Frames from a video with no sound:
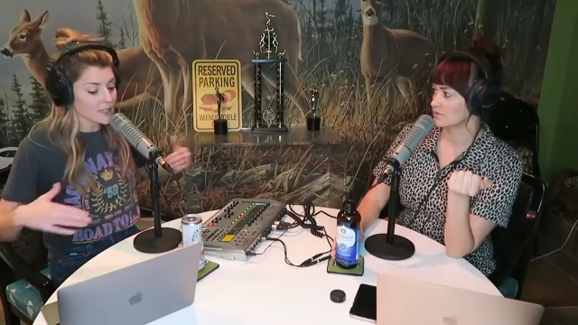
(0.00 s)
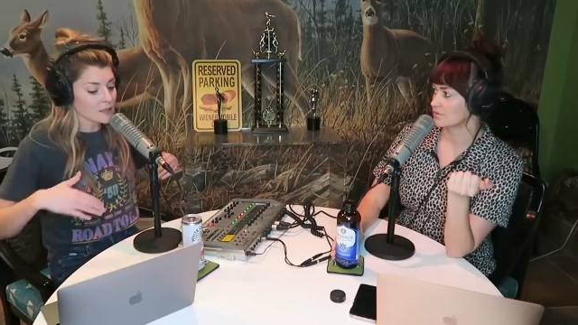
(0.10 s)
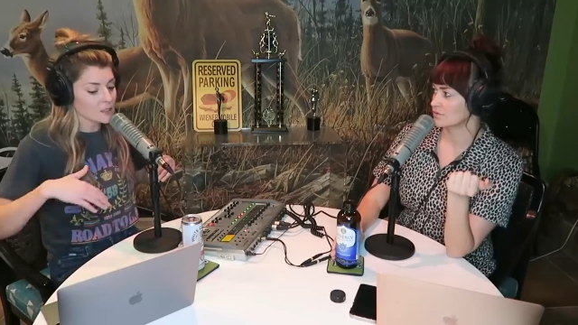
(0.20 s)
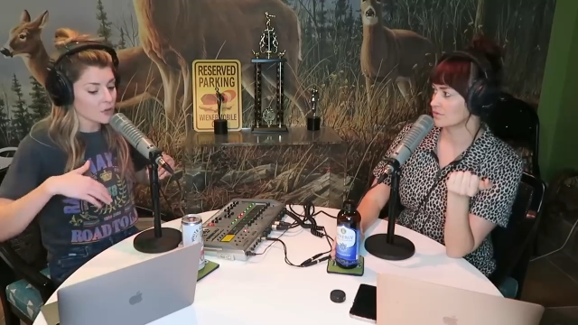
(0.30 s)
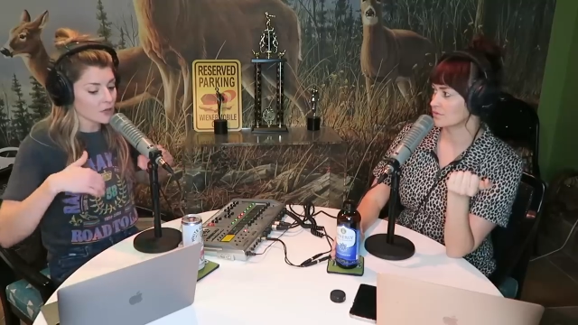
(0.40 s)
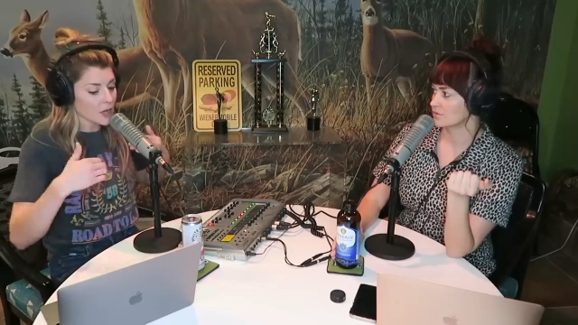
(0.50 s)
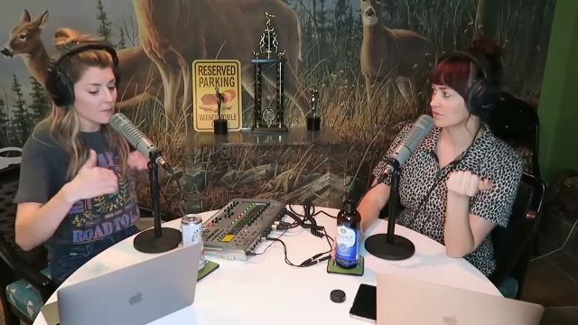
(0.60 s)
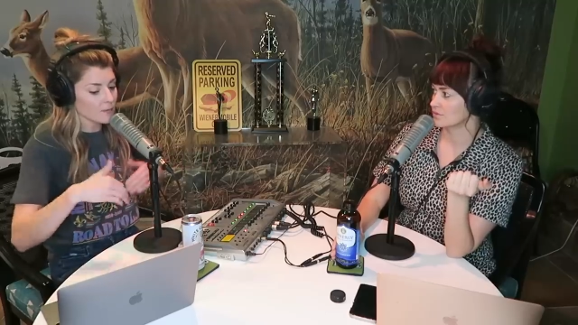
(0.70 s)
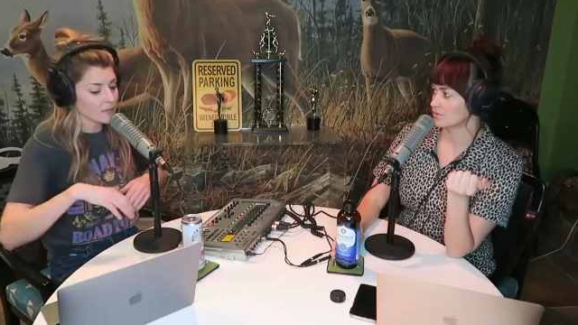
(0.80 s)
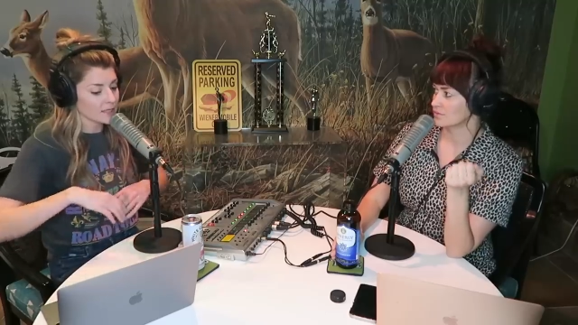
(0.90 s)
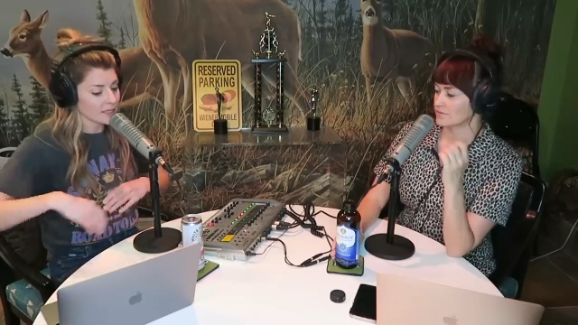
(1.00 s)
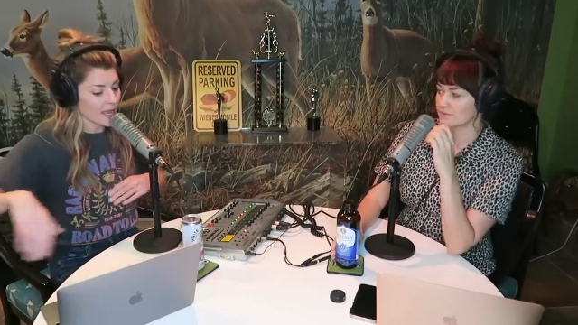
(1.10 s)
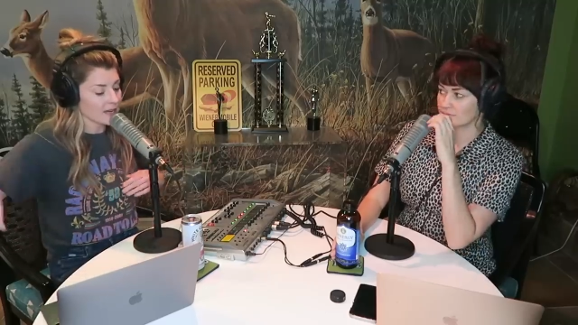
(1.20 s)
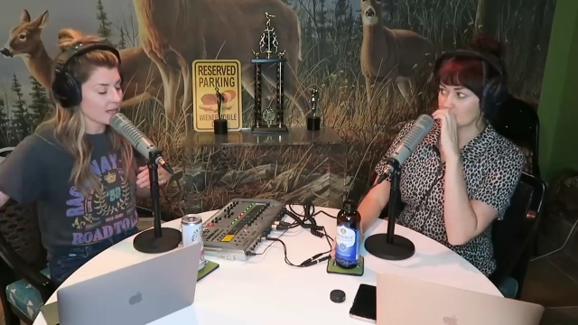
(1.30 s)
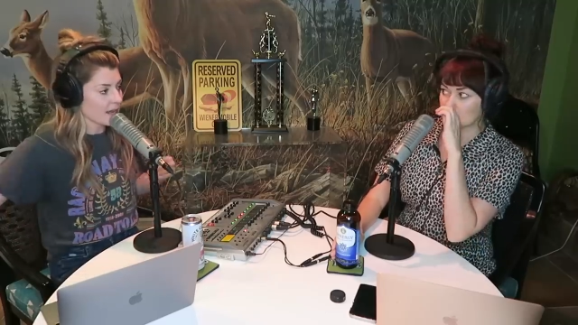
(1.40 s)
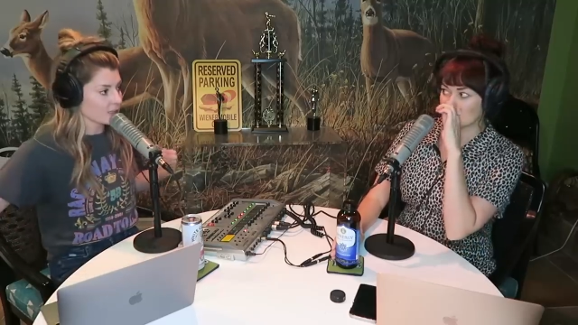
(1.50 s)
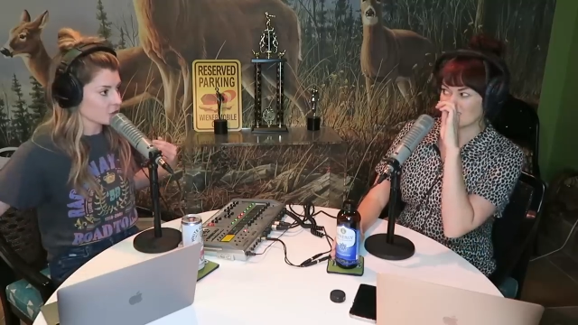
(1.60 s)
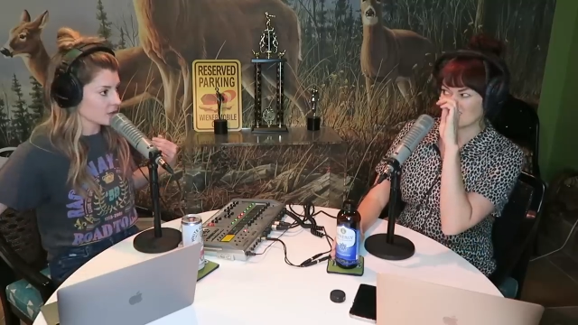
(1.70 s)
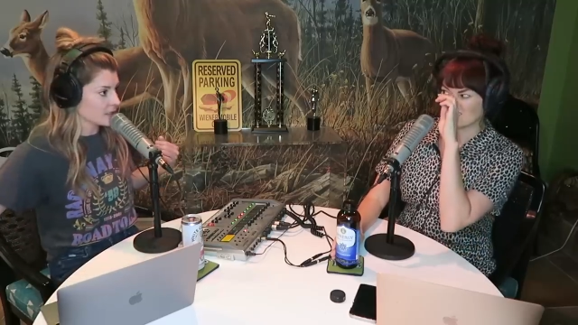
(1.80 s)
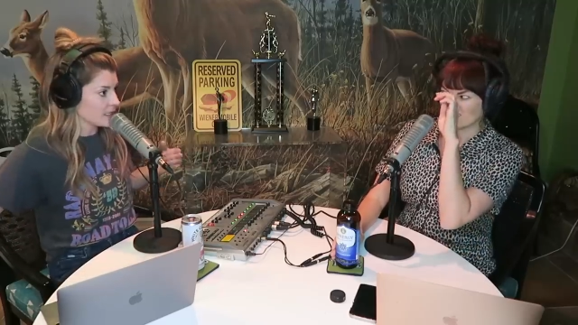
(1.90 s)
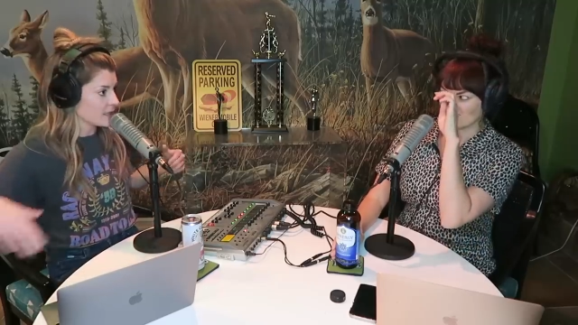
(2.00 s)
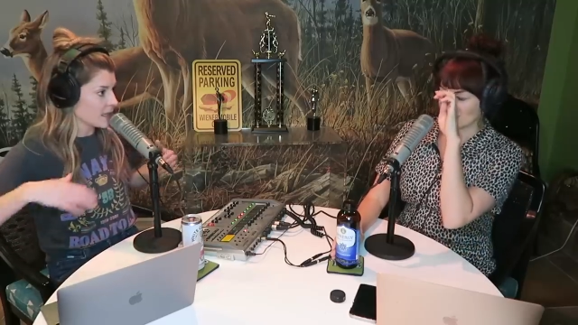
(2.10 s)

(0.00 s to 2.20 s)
Speaker 1: and so the comfort plus had an extra seat.